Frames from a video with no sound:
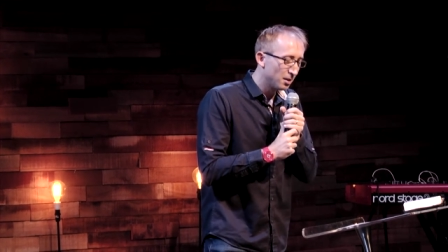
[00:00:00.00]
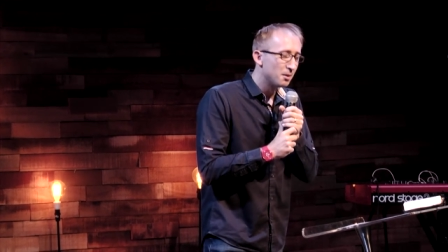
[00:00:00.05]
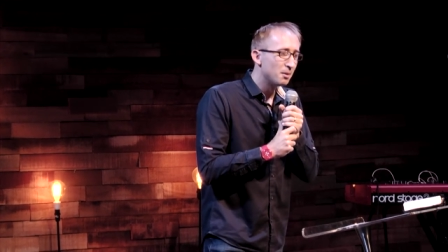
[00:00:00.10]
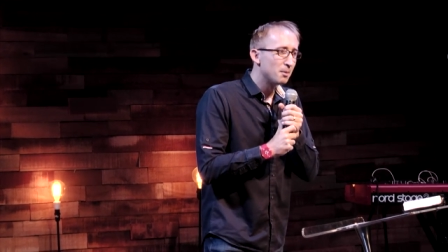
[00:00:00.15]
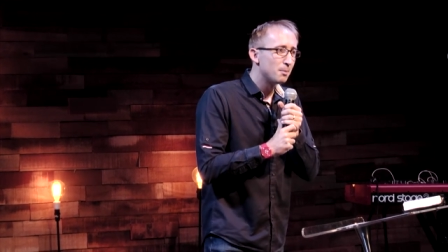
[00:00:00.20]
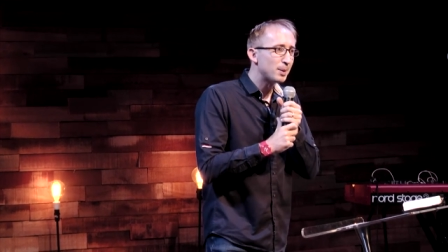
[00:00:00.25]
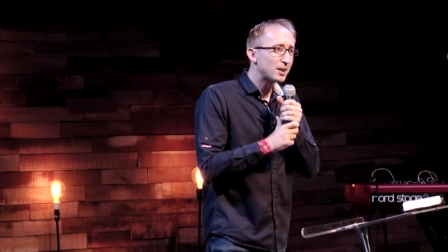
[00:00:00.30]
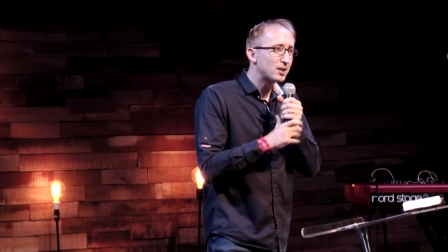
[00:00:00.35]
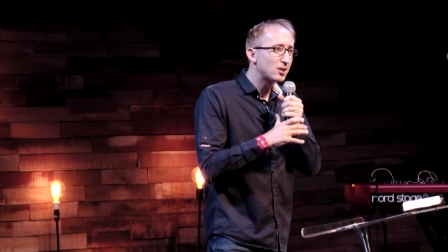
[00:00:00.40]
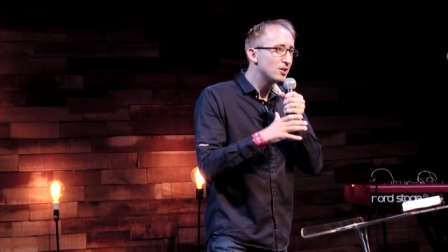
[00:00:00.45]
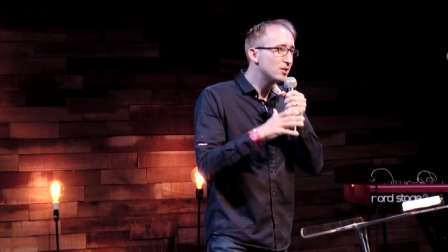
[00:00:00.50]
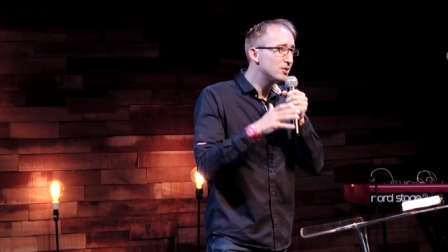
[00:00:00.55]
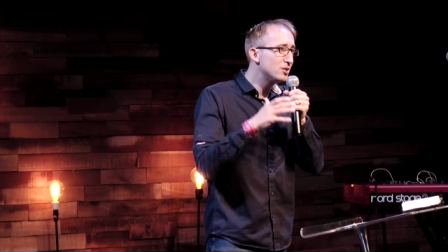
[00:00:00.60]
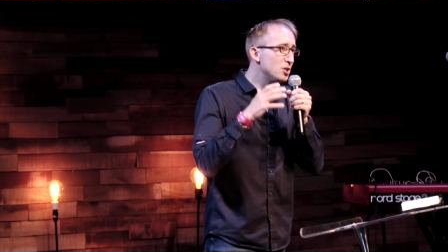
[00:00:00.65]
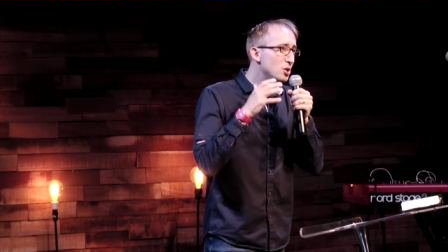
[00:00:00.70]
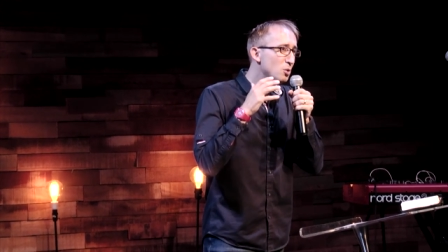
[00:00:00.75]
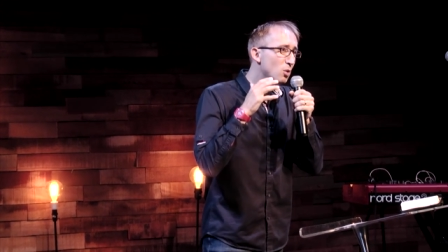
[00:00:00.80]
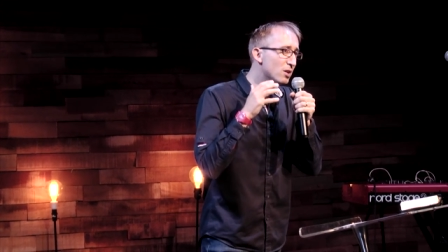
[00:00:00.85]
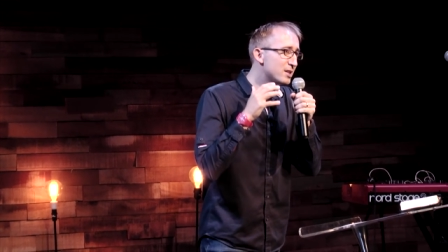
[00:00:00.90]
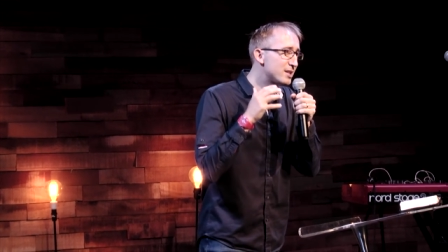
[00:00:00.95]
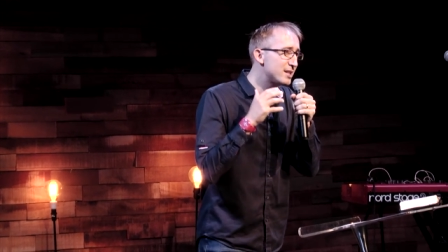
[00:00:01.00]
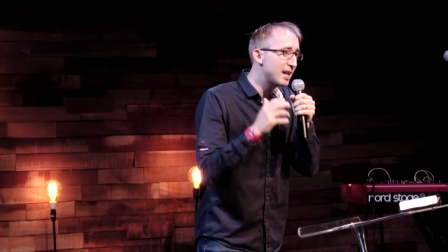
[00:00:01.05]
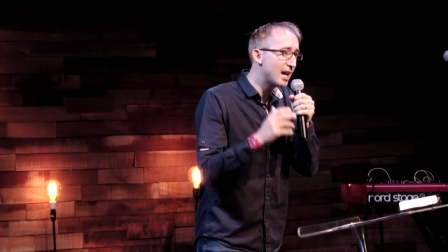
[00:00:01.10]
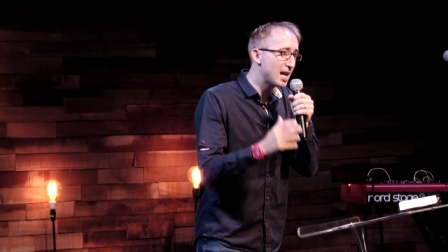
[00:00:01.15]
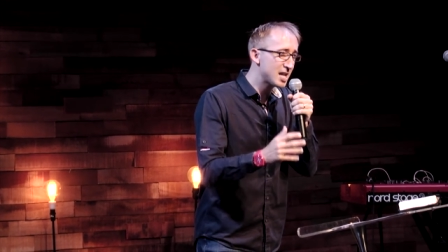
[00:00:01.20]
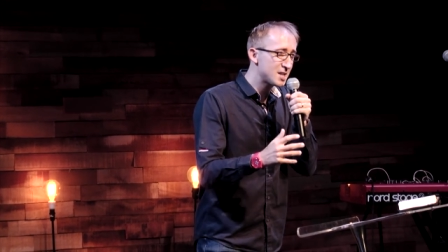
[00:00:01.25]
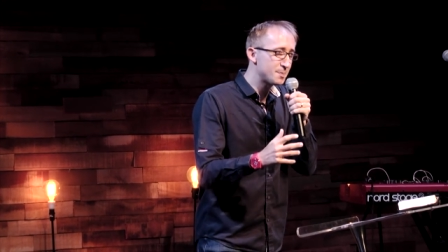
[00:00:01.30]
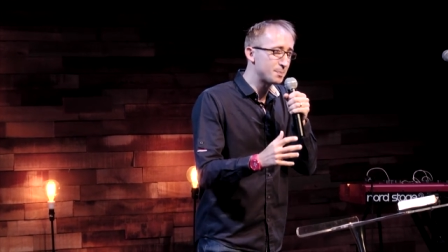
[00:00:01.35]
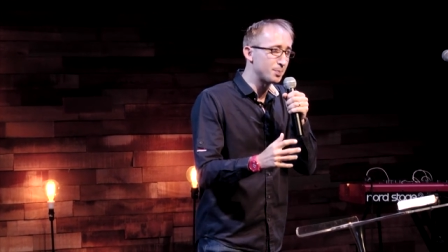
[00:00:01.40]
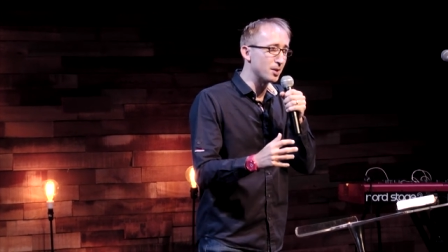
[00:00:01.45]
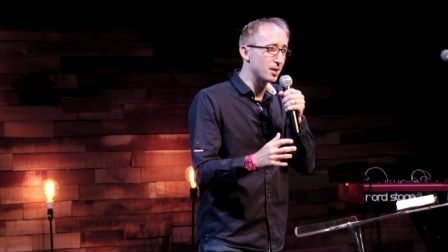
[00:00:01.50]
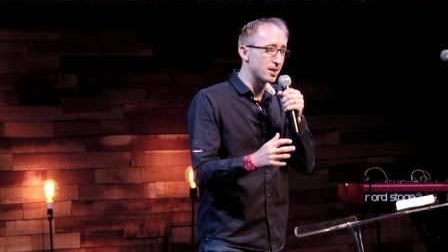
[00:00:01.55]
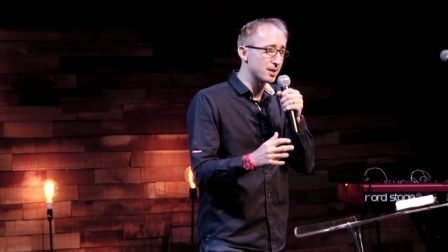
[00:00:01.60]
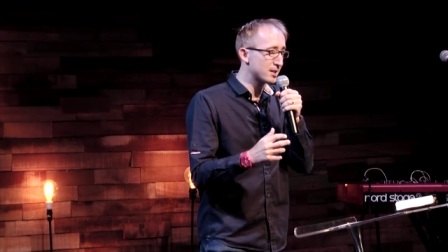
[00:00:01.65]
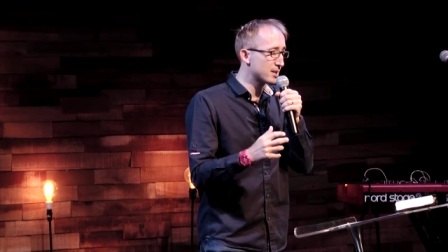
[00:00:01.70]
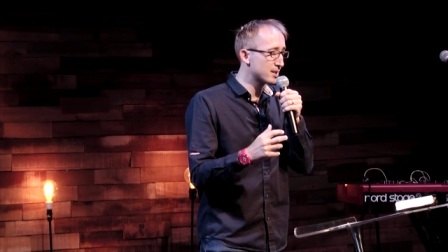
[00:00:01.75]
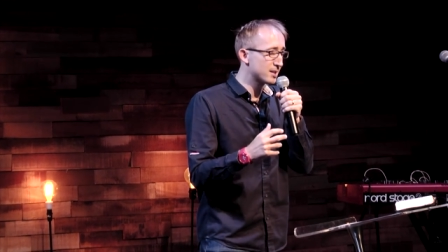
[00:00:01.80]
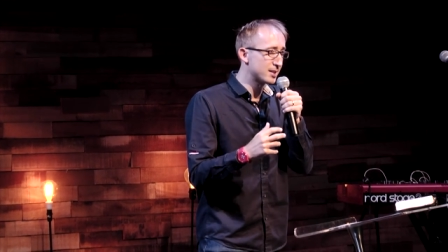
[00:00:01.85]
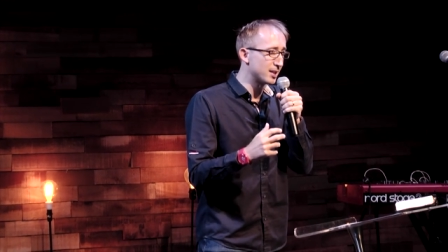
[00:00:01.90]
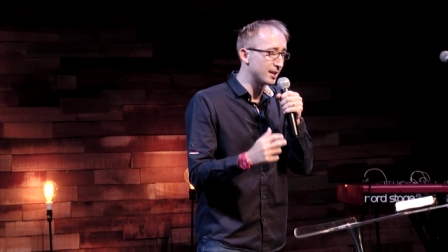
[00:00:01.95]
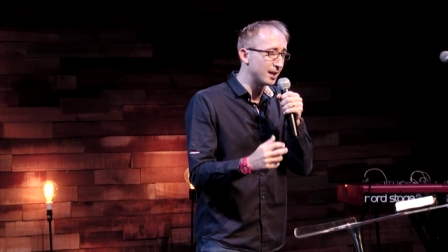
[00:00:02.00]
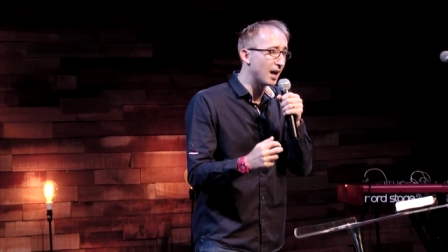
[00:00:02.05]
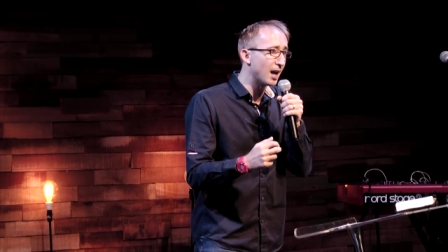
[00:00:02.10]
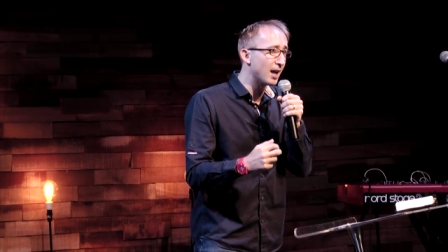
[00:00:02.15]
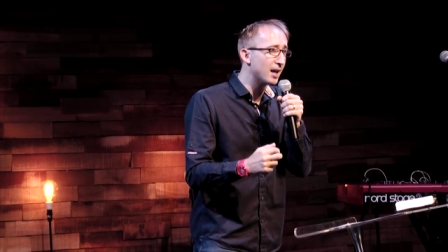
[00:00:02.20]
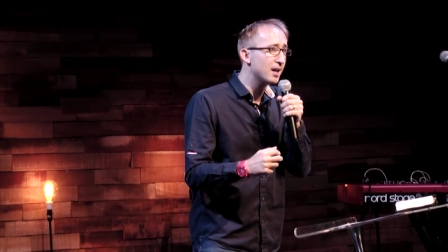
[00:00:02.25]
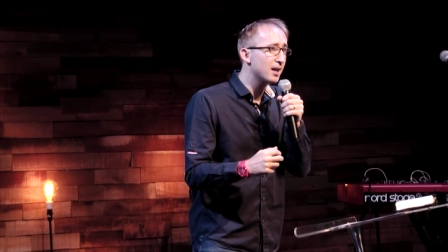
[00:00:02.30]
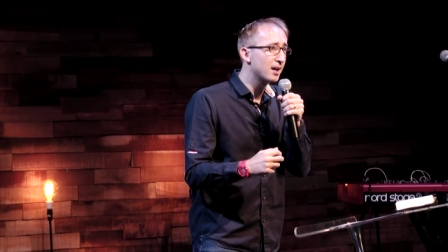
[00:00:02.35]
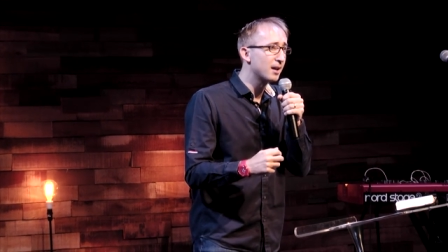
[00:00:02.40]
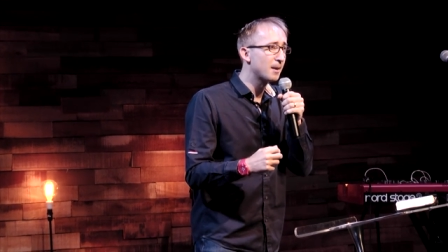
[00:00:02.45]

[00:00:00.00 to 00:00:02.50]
because you are desperate today,